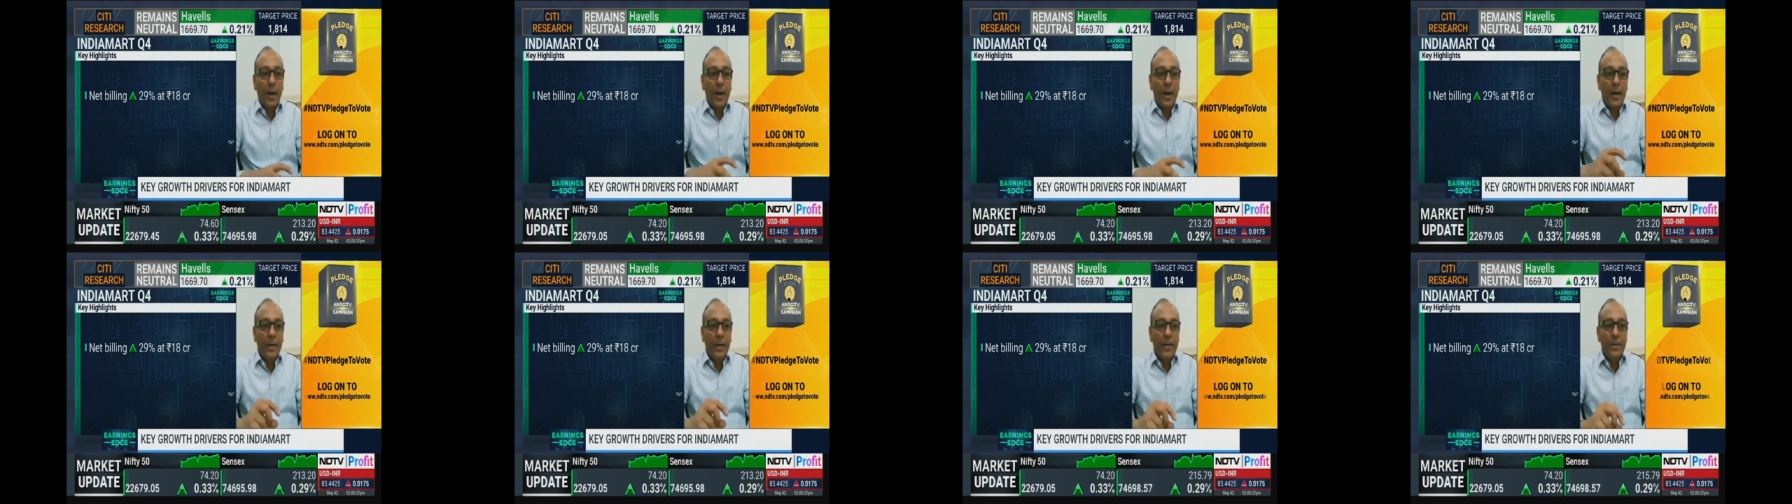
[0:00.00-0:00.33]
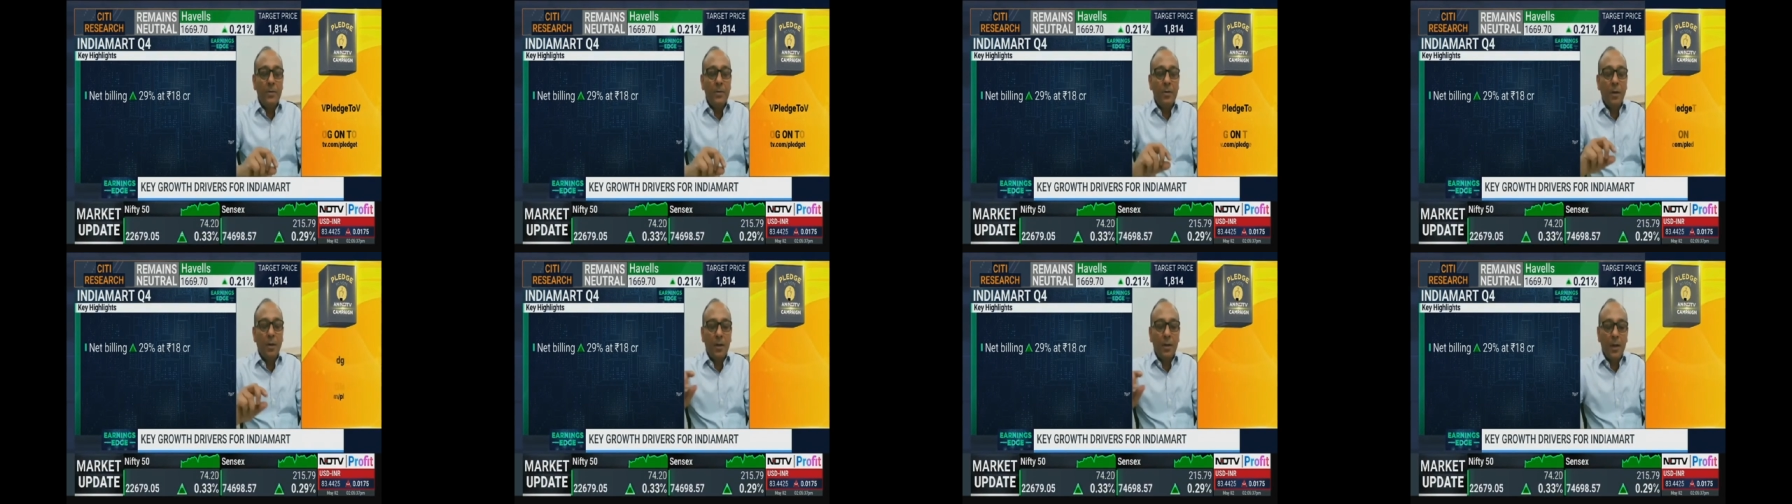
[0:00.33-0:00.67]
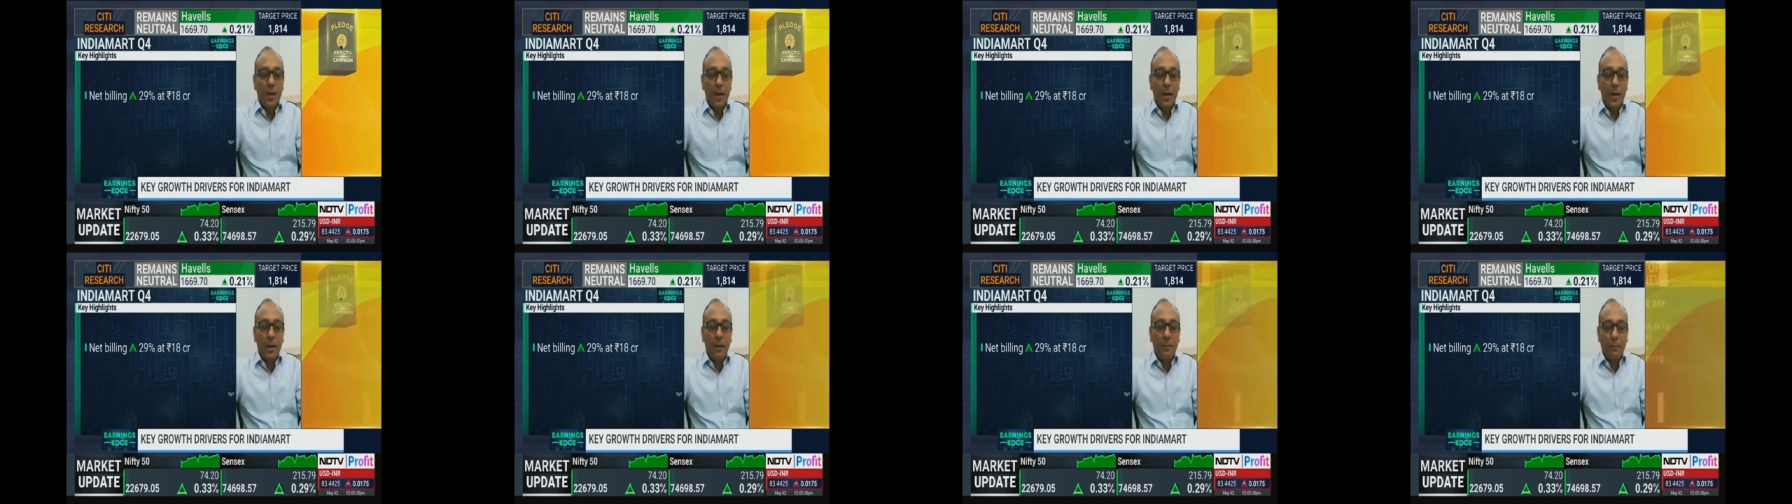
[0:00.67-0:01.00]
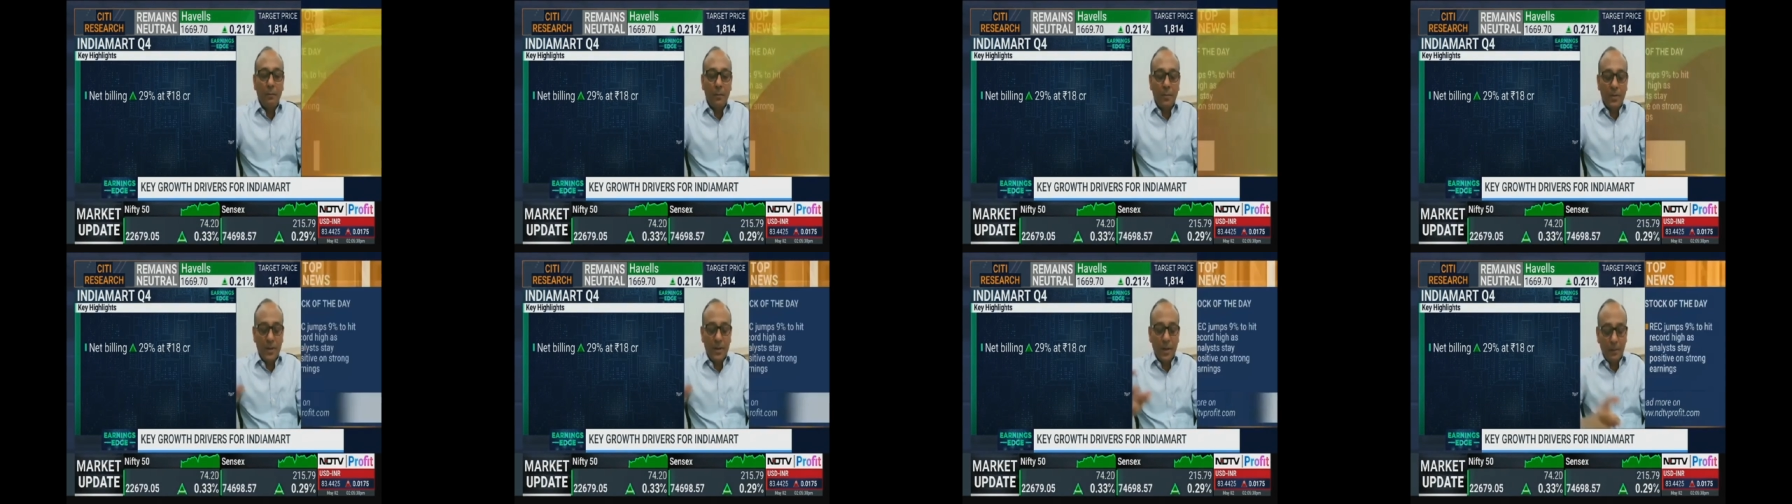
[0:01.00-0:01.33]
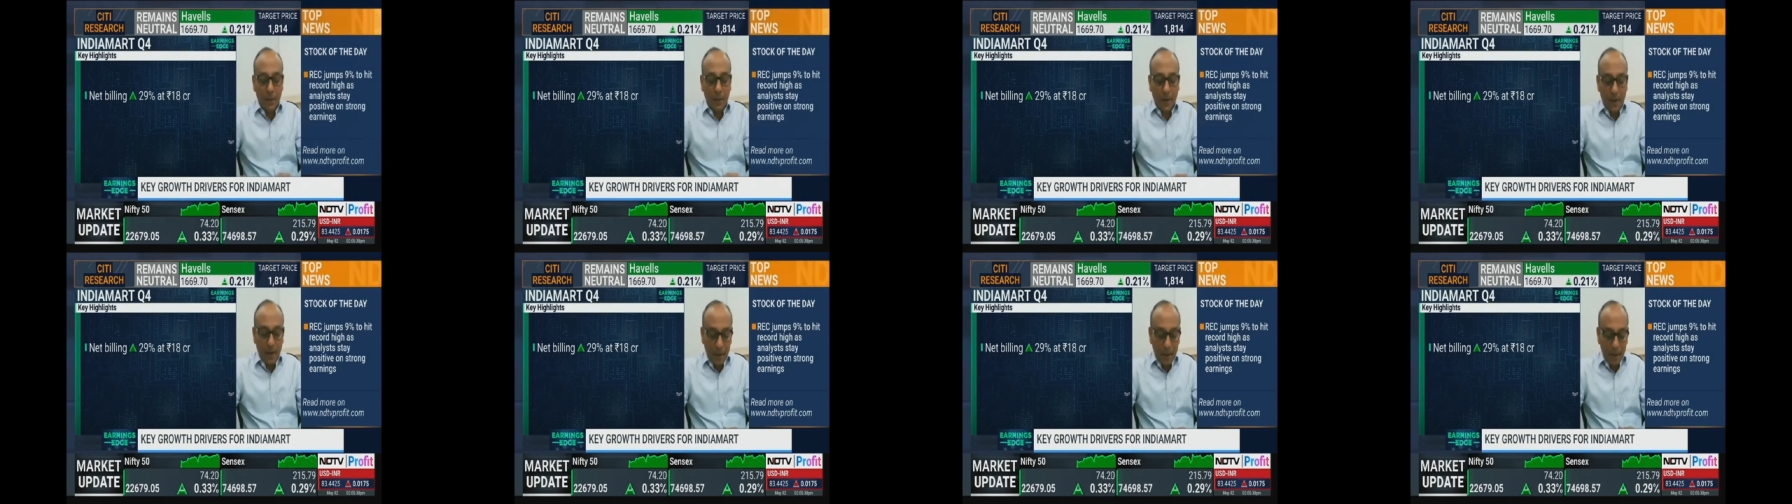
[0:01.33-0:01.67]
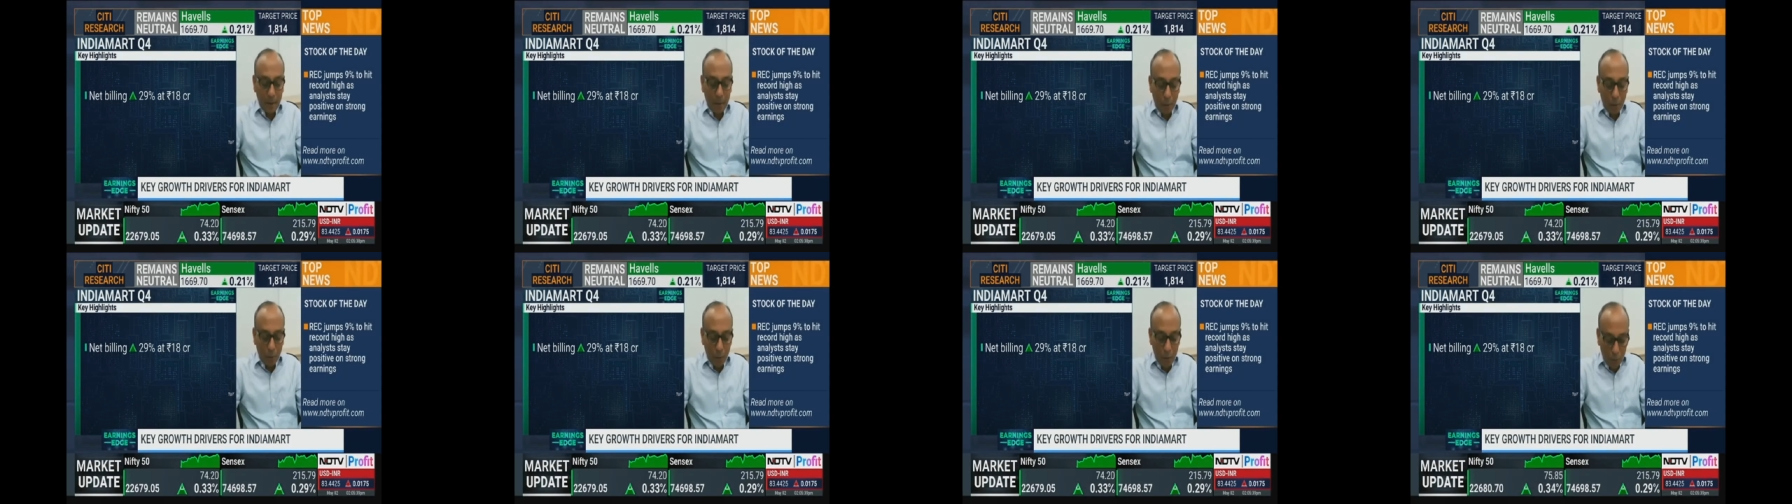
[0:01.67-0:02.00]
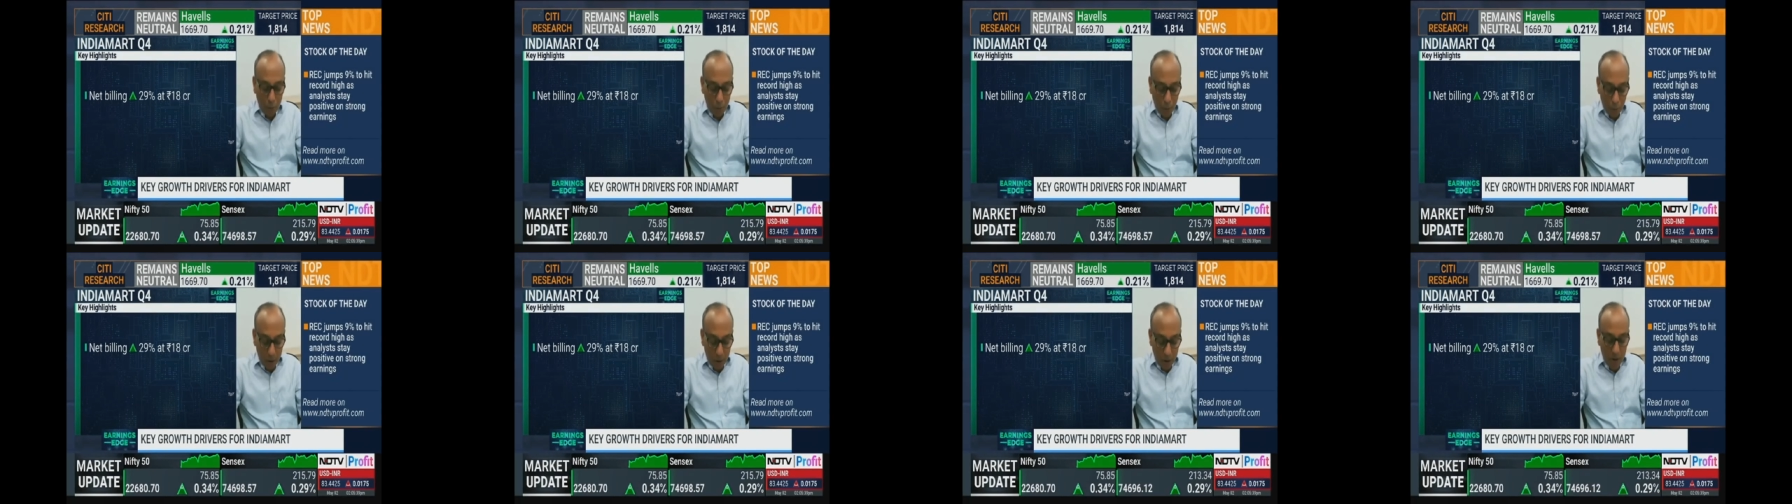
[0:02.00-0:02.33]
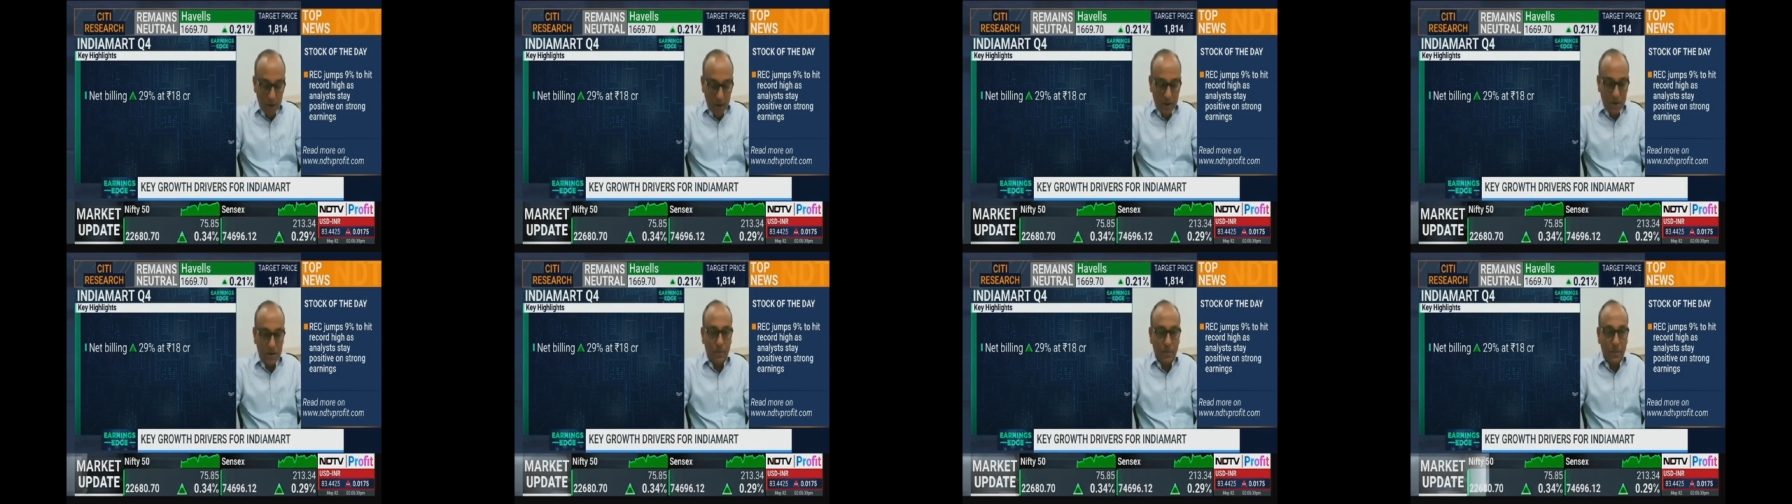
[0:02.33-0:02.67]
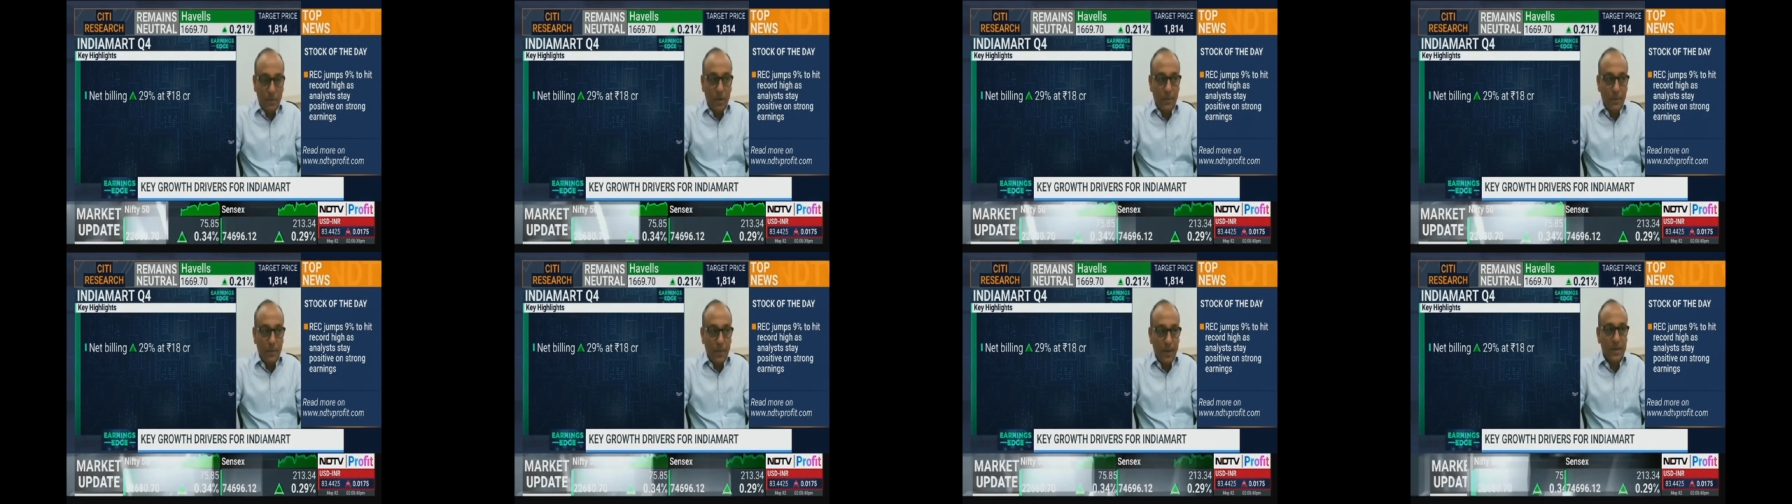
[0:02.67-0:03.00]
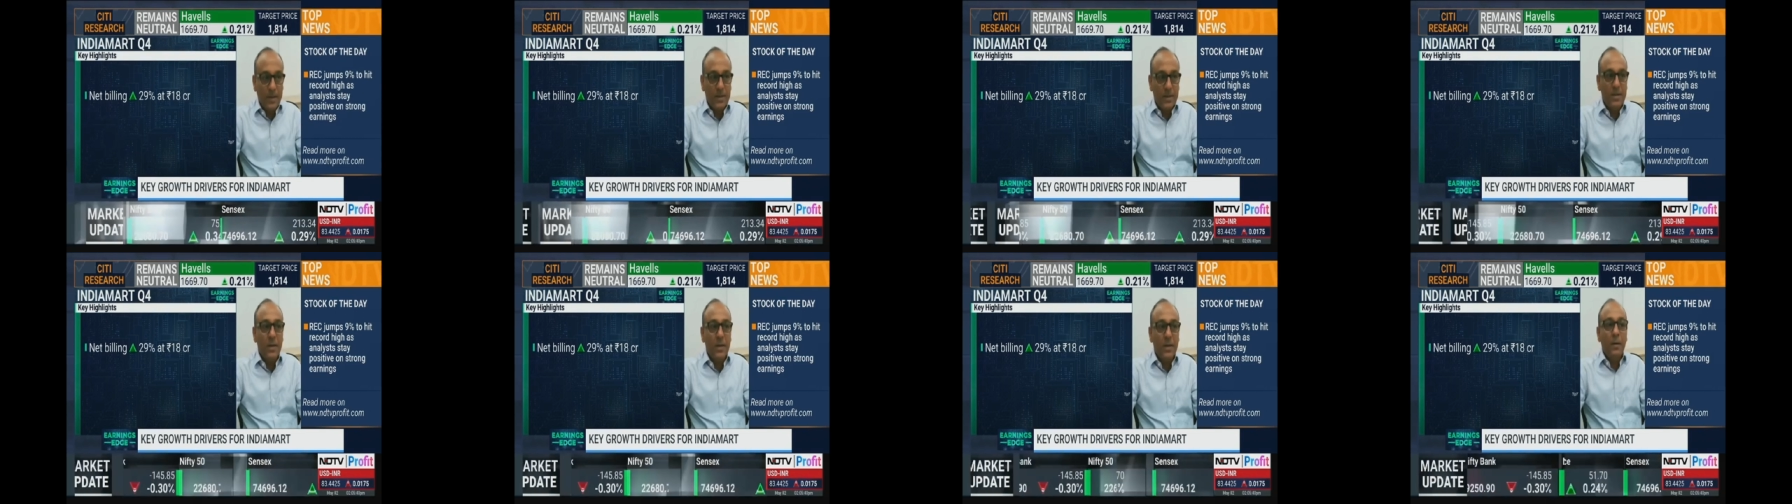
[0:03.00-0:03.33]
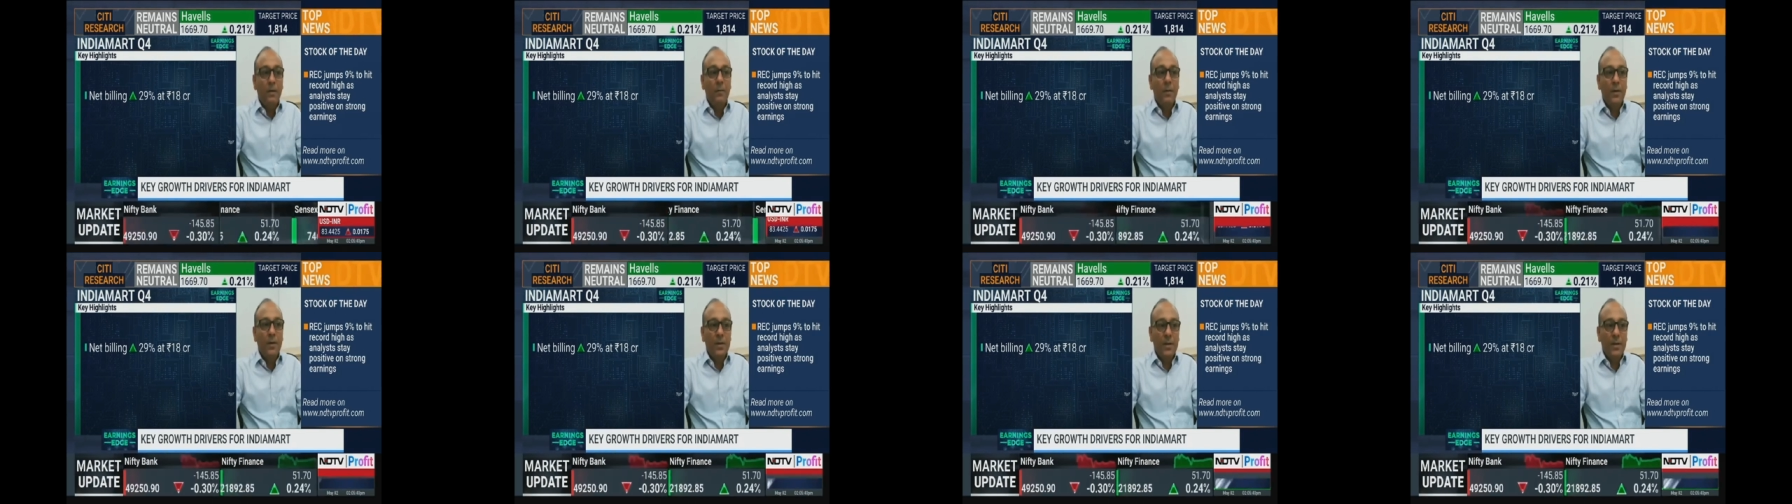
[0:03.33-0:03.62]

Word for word: guidance on the silver and gold total customer base,